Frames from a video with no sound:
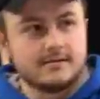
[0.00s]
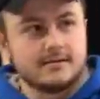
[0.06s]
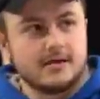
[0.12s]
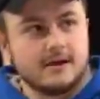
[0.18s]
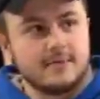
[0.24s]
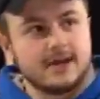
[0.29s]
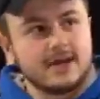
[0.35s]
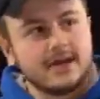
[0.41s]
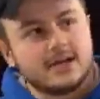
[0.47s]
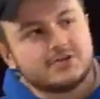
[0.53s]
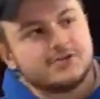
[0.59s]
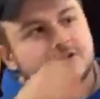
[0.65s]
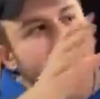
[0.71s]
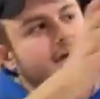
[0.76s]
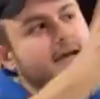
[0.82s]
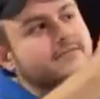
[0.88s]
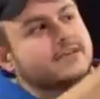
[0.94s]
I mean, I guess
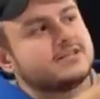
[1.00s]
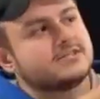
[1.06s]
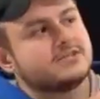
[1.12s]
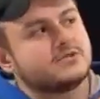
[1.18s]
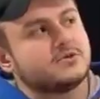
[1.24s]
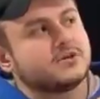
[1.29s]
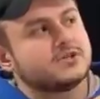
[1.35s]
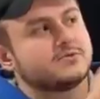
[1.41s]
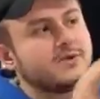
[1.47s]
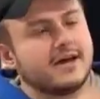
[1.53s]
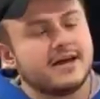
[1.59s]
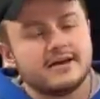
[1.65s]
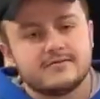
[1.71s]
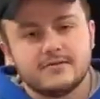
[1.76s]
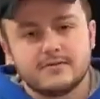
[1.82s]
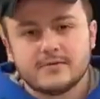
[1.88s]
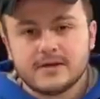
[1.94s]
you could have it as a door
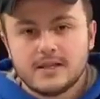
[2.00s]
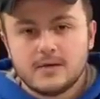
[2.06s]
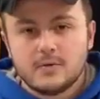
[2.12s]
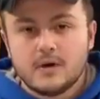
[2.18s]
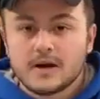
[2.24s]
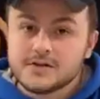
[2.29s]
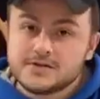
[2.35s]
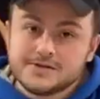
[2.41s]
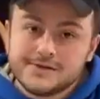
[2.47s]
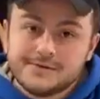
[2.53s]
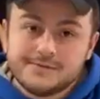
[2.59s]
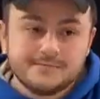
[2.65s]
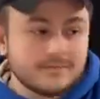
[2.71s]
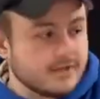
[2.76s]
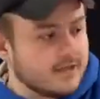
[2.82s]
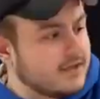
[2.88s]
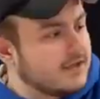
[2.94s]
swag if you really wanted to.
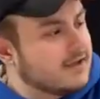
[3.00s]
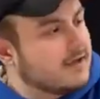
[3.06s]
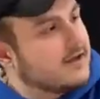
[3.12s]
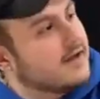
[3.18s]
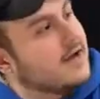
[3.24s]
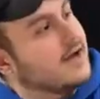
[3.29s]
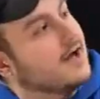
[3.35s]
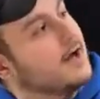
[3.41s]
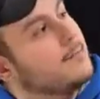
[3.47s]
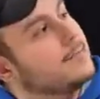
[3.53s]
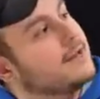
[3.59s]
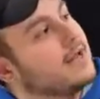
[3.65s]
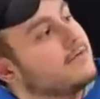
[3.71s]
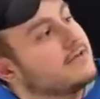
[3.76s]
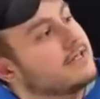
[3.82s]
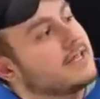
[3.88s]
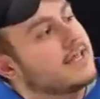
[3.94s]
But
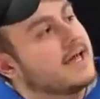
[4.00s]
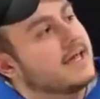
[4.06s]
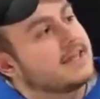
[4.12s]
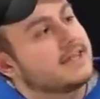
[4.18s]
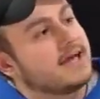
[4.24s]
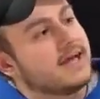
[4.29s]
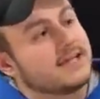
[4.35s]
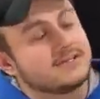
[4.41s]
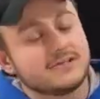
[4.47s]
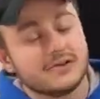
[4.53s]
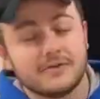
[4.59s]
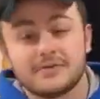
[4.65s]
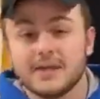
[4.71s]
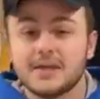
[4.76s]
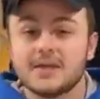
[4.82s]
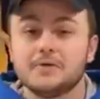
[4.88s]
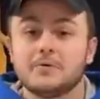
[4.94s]
I really like that. So
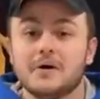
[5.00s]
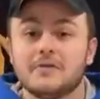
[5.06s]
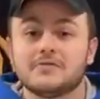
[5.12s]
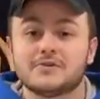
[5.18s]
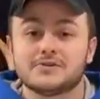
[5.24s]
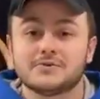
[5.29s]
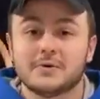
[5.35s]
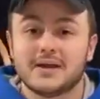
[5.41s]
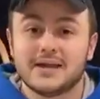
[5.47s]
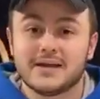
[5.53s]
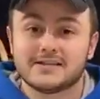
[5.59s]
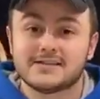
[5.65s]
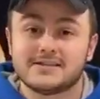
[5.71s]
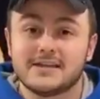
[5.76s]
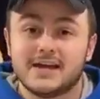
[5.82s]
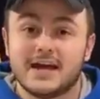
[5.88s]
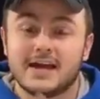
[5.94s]
thank you all for joining
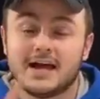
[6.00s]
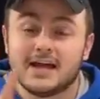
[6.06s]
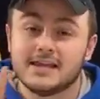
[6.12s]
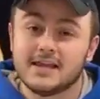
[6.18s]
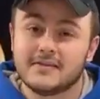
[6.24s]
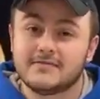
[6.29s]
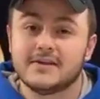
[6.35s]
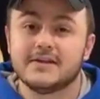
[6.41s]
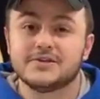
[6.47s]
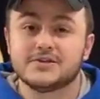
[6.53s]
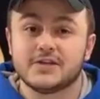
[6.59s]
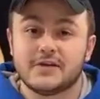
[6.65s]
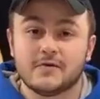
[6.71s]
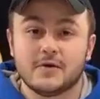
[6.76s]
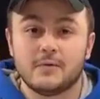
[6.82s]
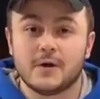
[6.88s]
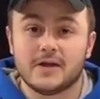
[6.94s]
us tonight. I love each
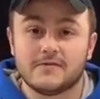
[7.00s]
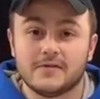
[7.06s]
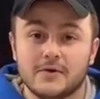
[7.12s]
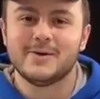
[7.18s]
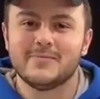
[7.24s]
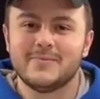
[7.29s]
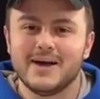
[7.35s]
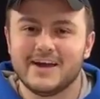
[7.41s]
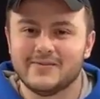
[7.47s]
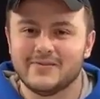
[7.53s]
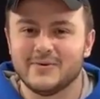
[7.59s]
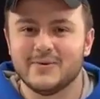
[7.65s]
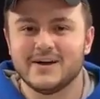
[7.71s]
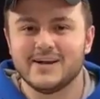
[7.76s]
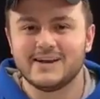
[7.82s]
and every one of you. Bye, everyone.